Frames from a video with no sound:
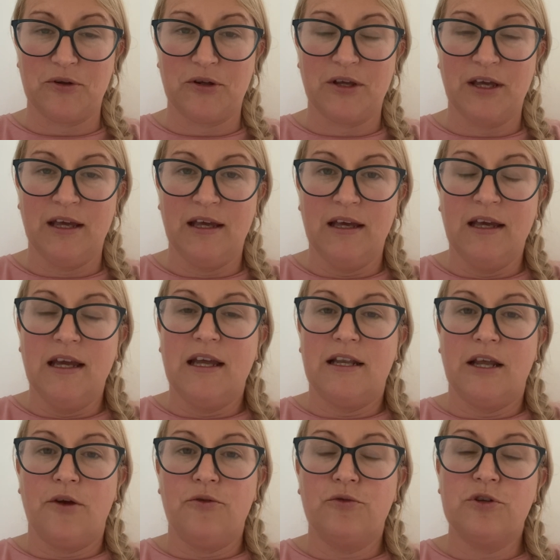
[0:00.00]
book.
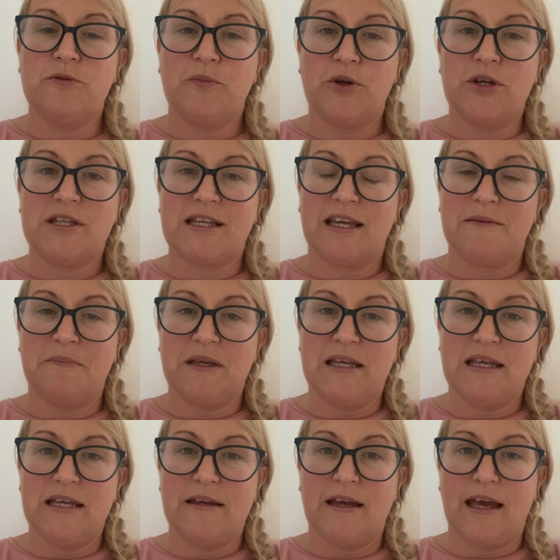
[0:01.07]
Now, those books can
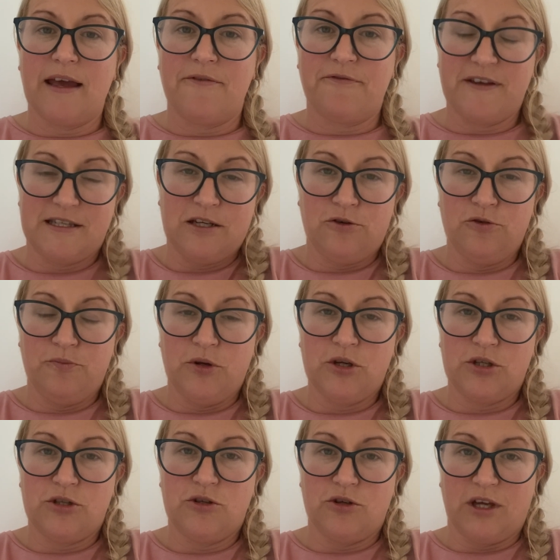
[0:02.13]
be physical
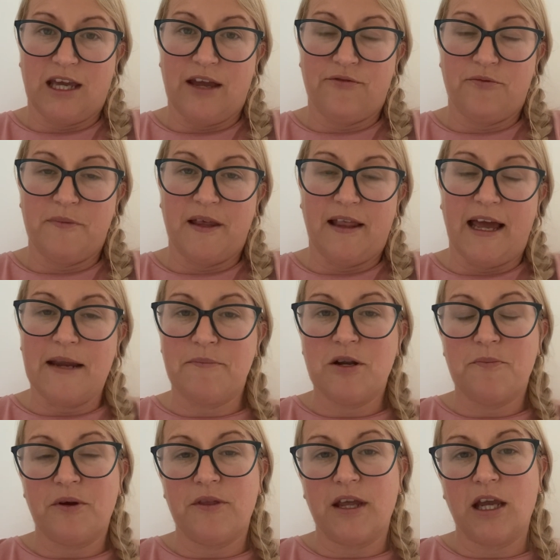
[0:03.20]
books that you get from the
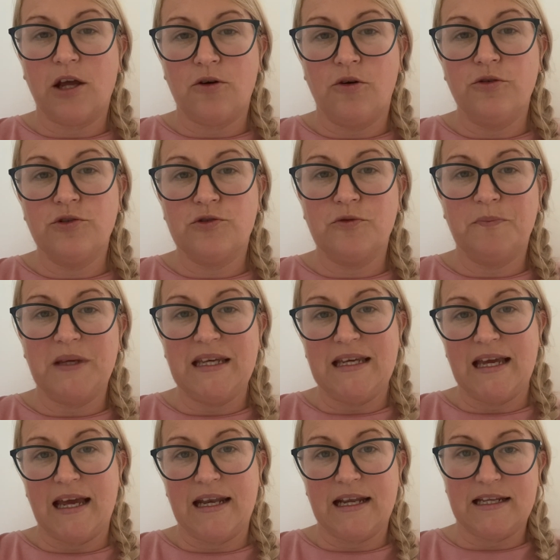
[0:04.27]
library, but they can also
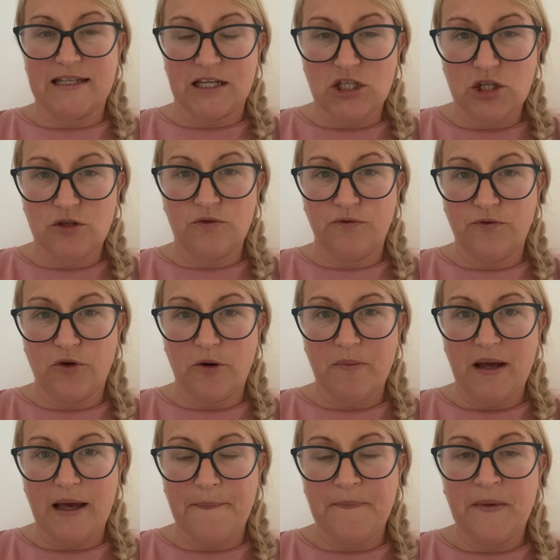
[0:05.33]
be in a digital
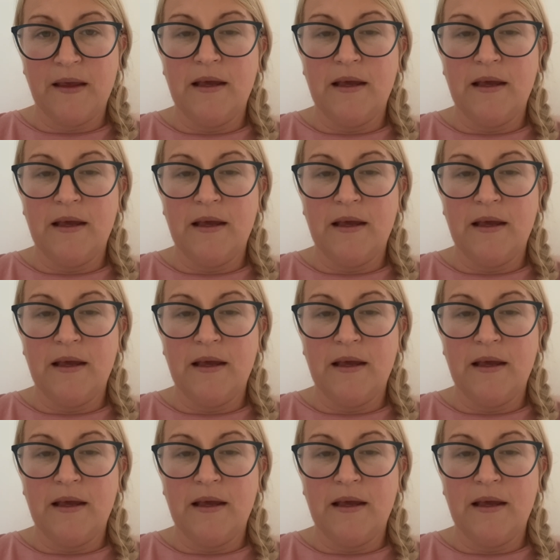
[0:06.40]
format.